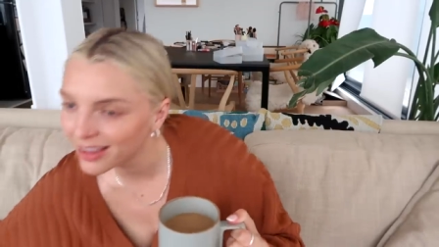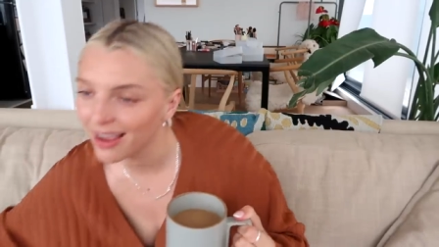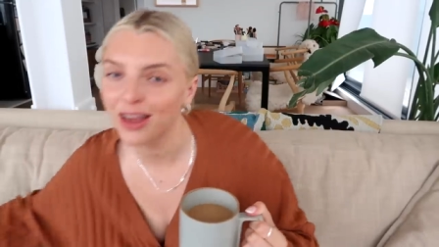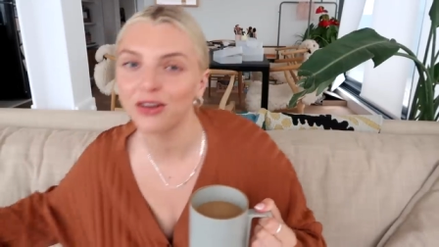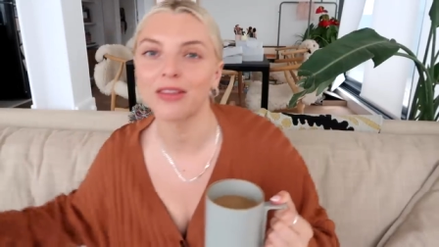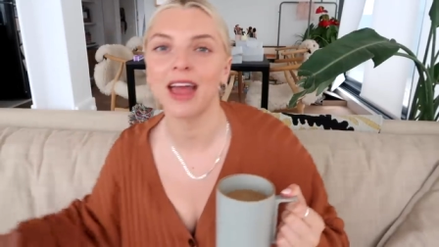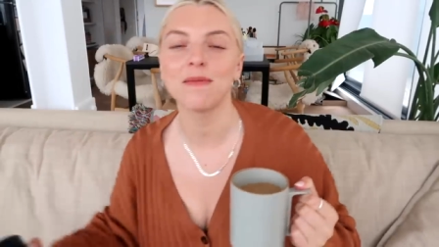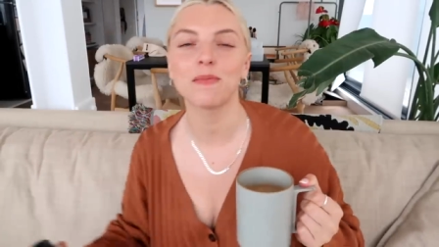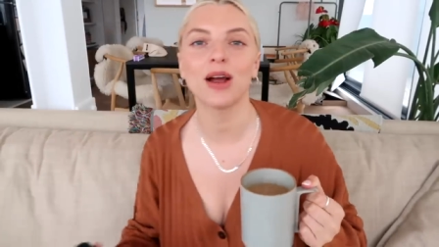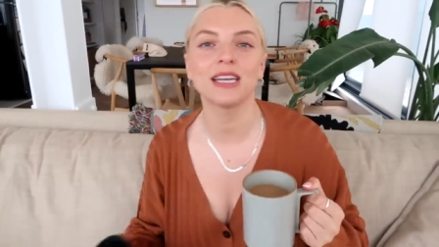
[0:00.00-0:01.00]
the candle that
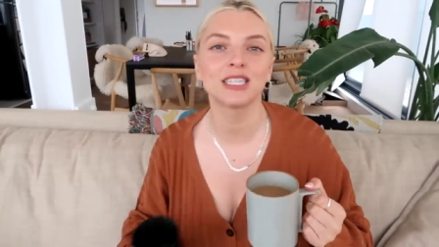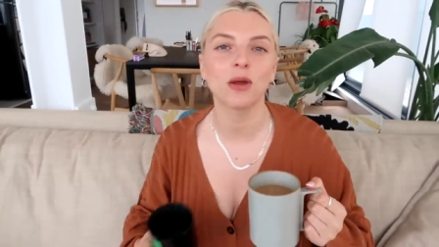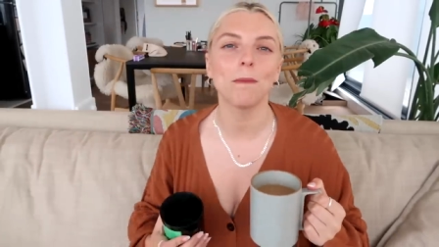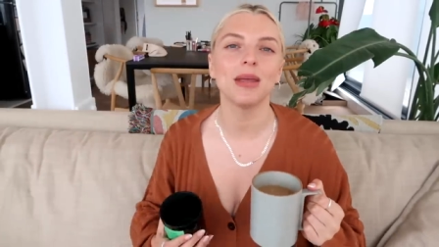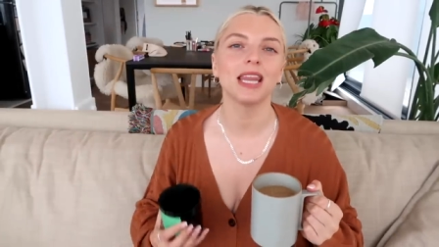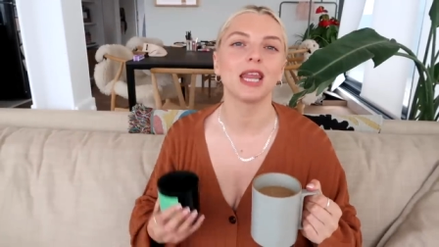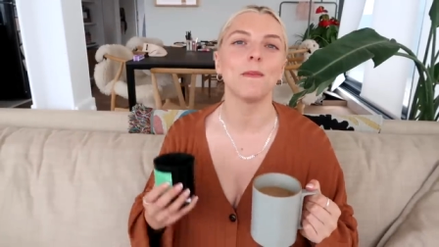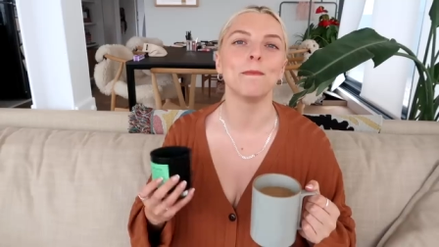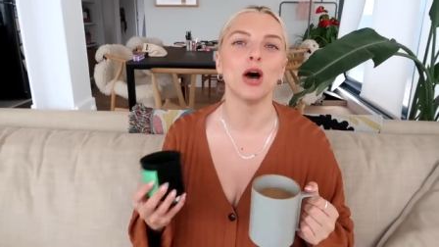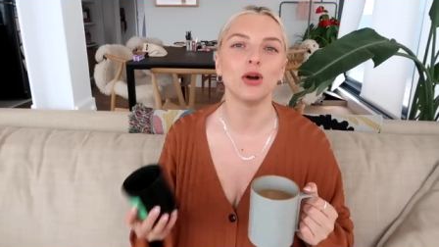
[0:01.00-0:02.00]
impressed me the
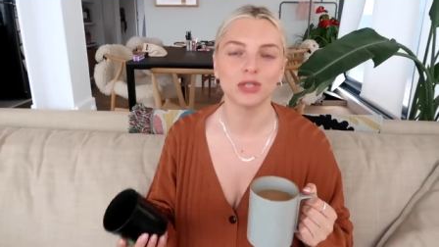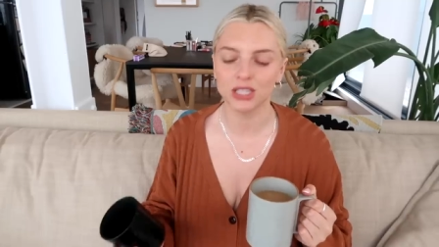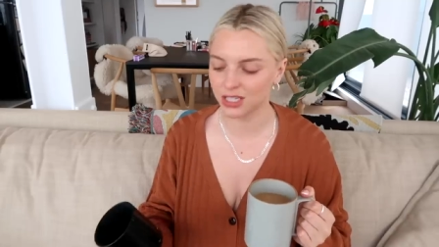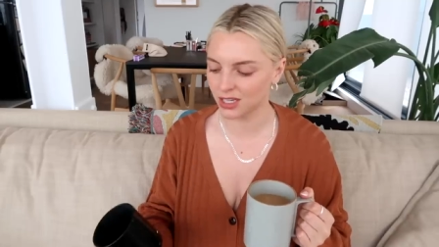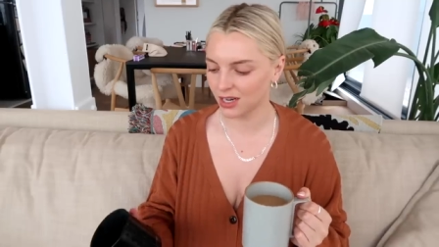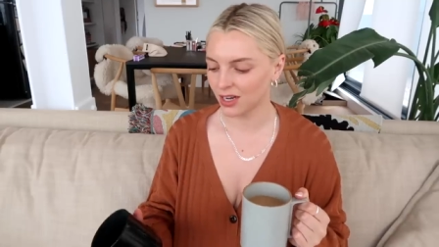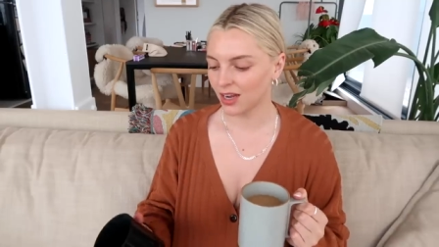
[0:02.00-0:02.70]
most.